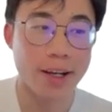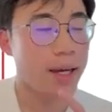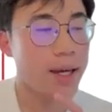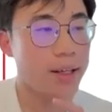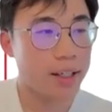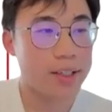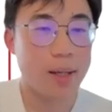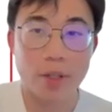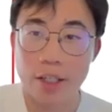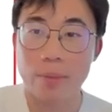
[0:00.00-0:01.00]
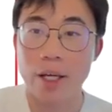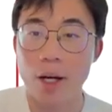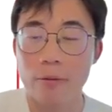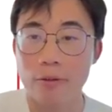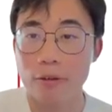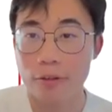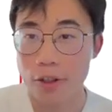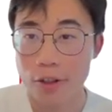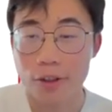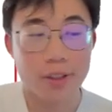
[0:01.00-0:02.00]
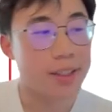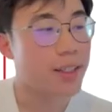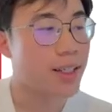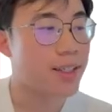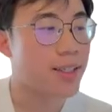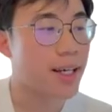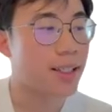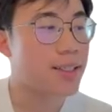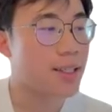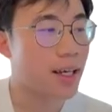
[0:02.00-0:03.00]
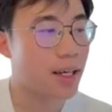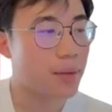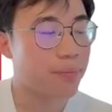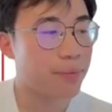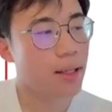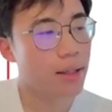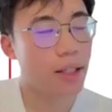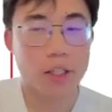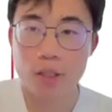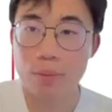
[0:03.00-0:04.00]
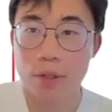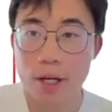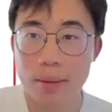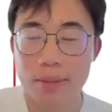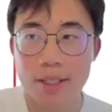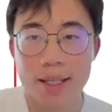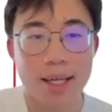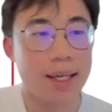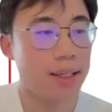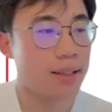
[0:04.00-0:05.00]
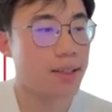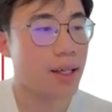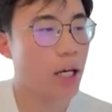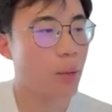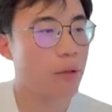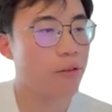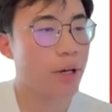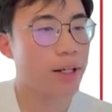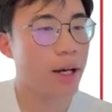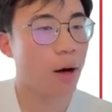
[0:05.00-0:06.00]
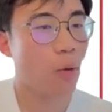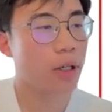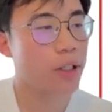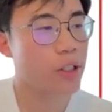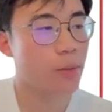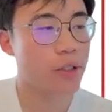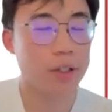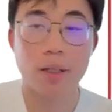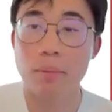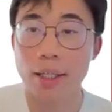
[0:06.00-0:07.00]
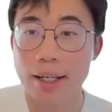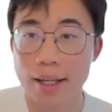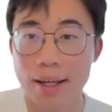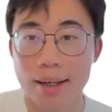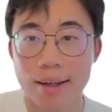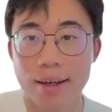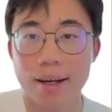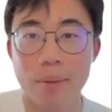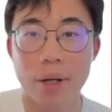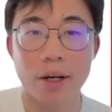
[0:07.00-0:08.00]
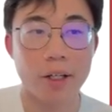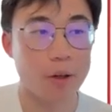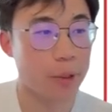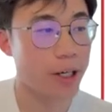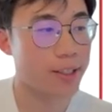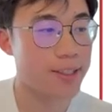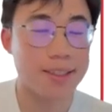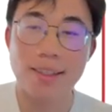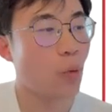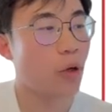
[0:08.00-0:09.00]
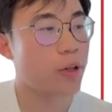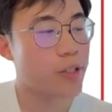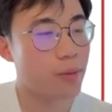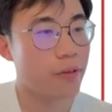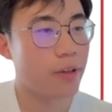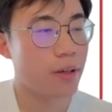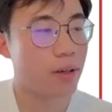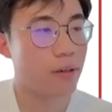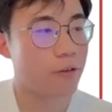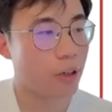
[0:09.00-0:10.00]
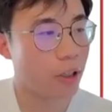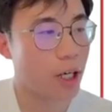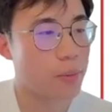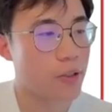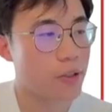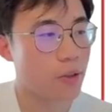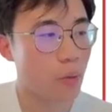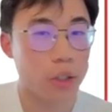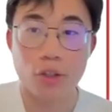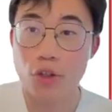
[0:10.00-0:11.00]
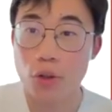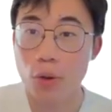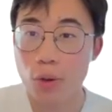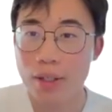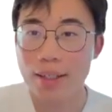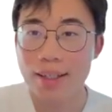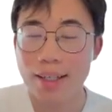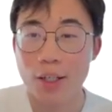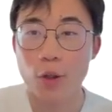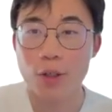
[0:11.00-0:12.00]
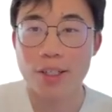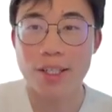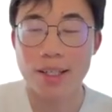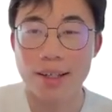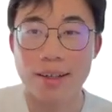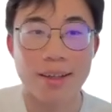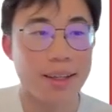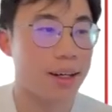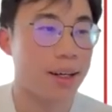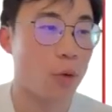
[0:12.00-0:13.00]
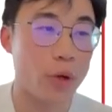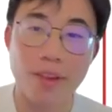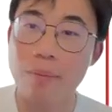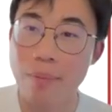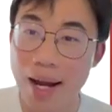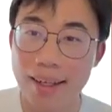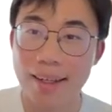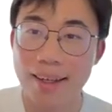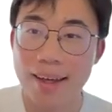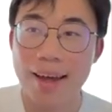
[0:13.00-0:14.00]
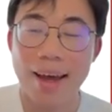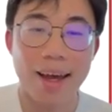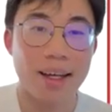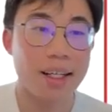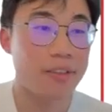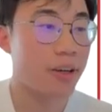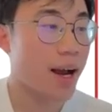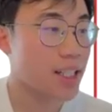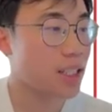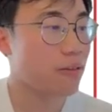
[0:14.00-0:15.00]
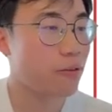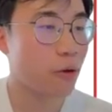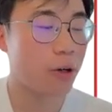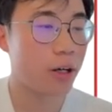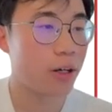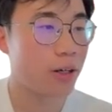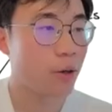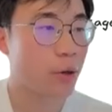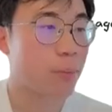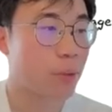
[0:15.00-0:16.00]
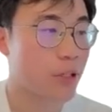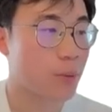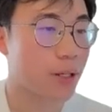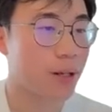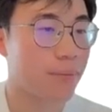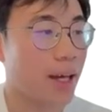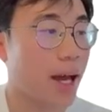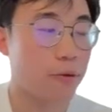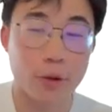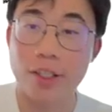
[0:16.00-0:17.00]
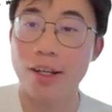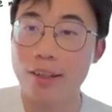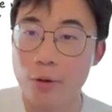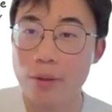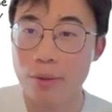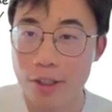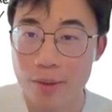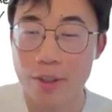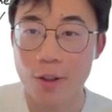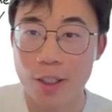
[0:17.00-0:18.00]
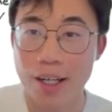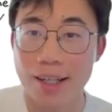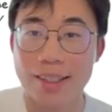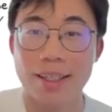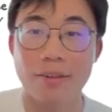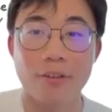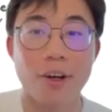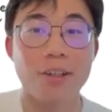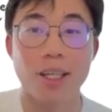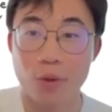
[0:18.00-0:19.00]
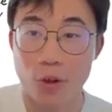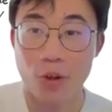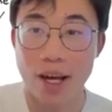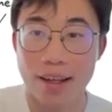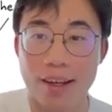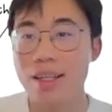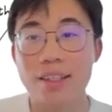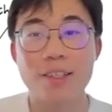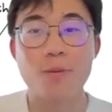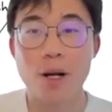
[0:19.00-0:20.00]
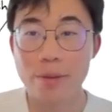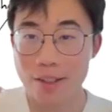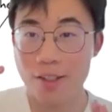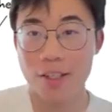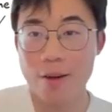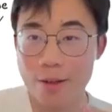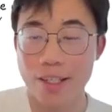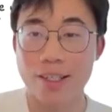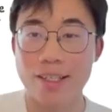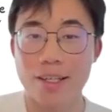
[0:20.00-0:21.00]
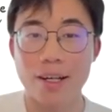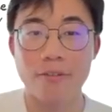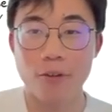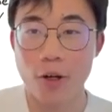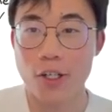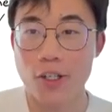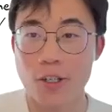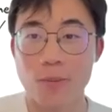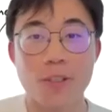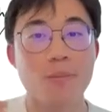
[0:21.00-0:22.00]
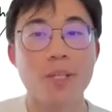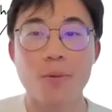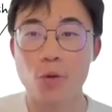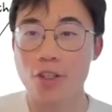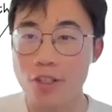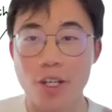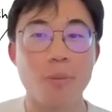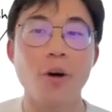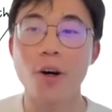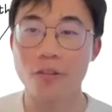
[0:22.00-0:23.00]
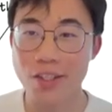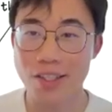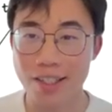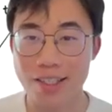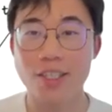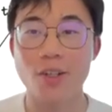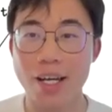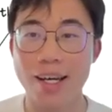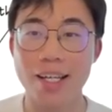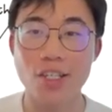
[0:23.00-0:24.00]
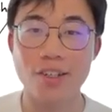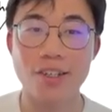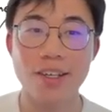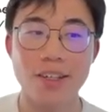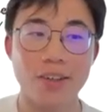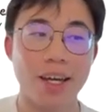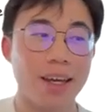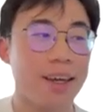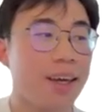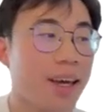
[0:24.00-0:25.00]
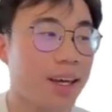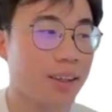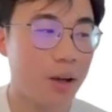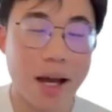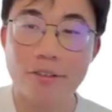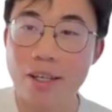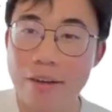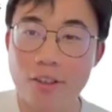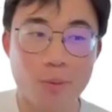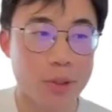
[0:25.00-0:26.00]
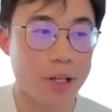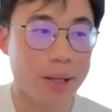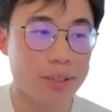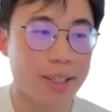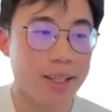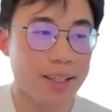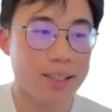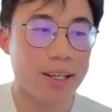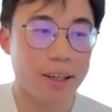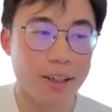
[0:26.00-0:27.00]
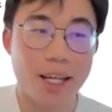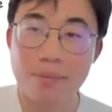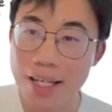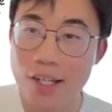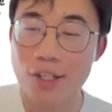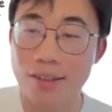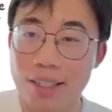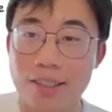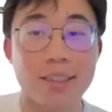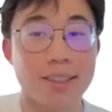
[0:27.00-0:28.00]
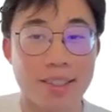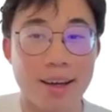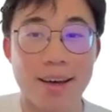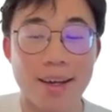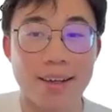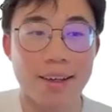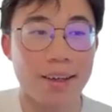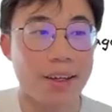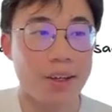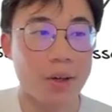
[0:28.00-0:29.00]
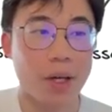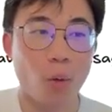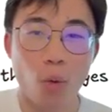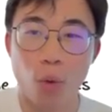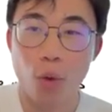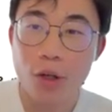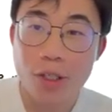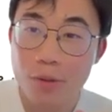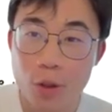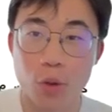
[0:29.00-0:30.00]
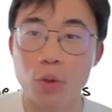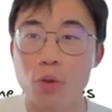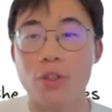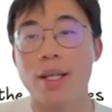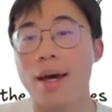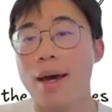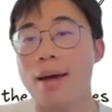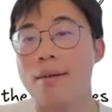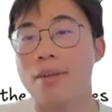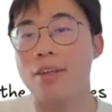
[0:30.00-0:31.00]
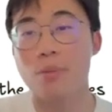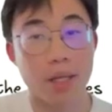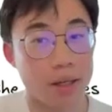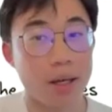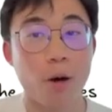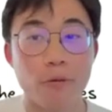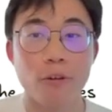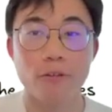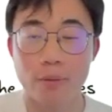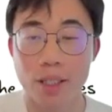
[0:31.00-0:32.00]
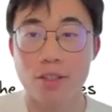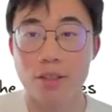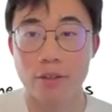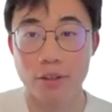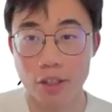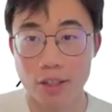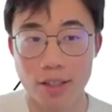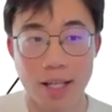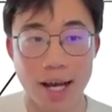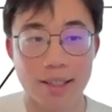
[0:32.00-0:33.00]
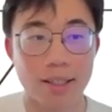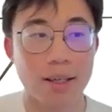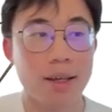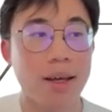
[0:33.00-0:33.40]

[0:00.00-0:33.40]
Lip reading: An example that could be helpful for you is that, let's say the custom prompt is help me find out what customers are complaining about our products. What are some of the follow-ups we could do in order to win them back? And if they're asking for reimbursement, have we done the reimbursement or not? If not, can we do that? This is probably a series of questions, but sometimes we just dump all of these things into AI agent, okay? And after you have this prompt, this LLM agent needs to decide, okay, what are some of the tools that could be helpful for me to finish this task?